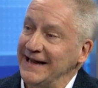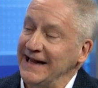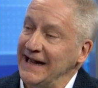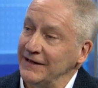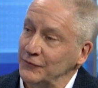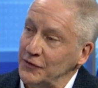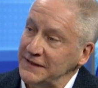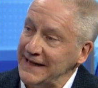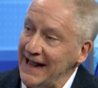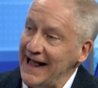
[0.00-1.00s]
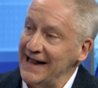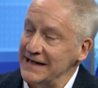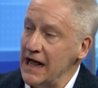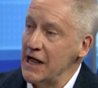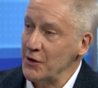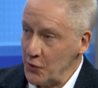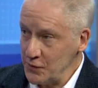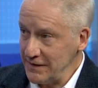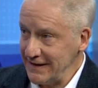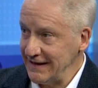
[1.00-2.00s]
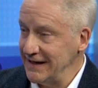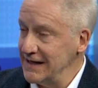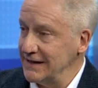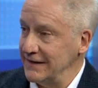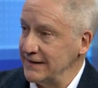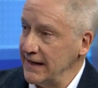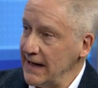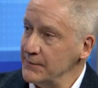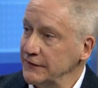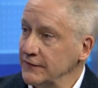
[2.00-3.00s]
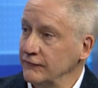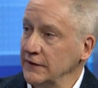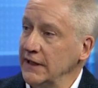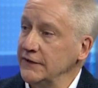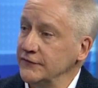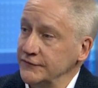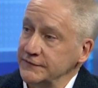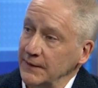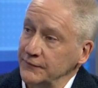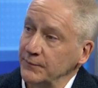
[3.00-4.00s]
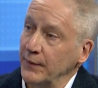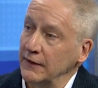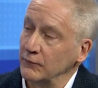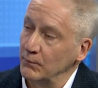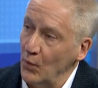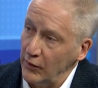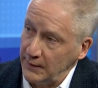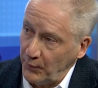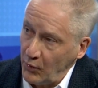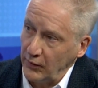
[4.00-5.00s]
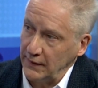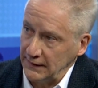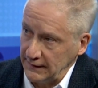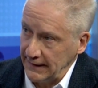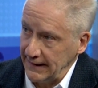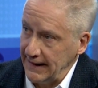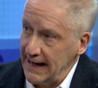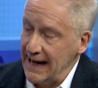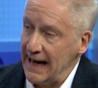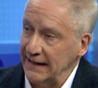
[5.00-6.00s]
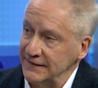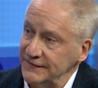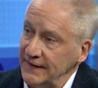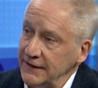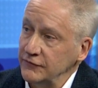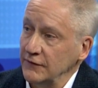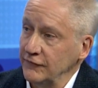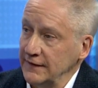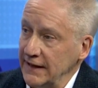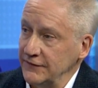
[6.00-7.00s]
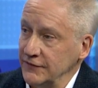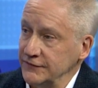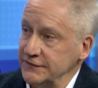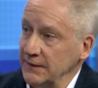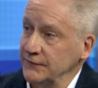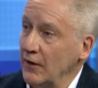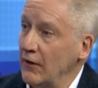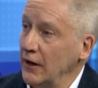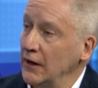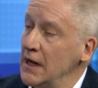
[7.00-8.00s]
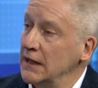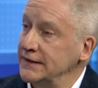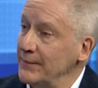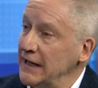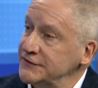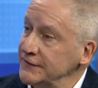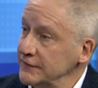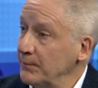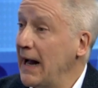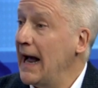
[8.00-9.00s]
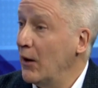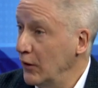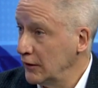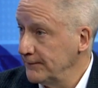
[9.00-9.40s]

it looked at not only the dynamics of relationships, but more importantly, at the center of relationships are dimensions of power.